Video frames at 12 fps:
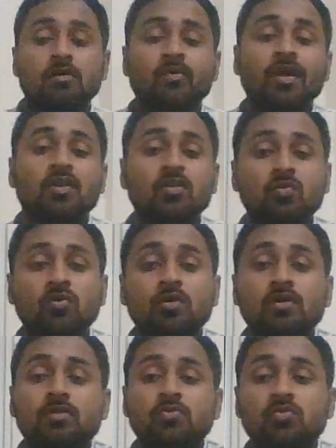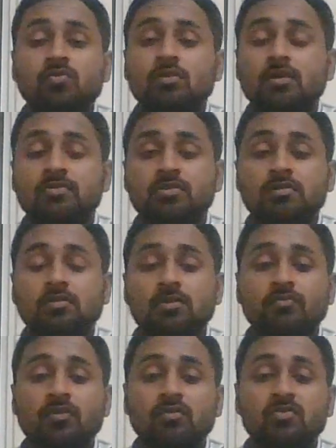value, so constructor
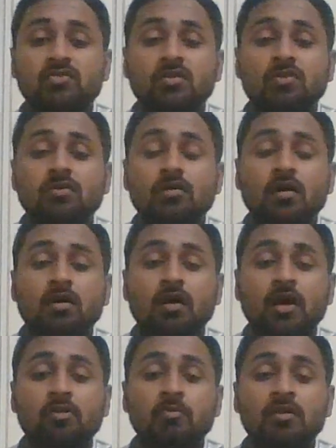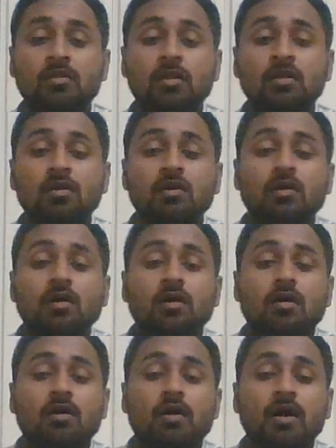default constructor automatically
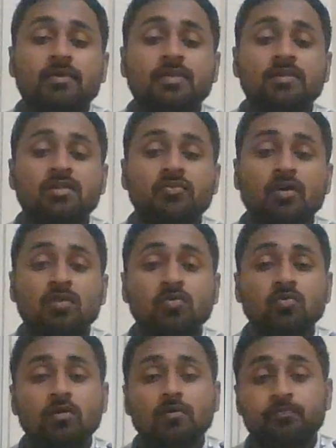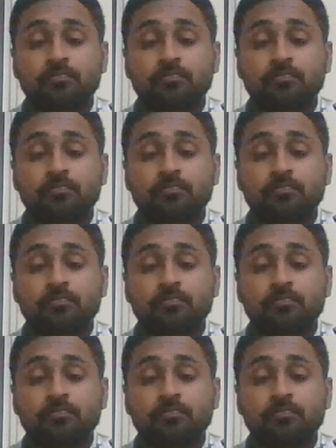assign the value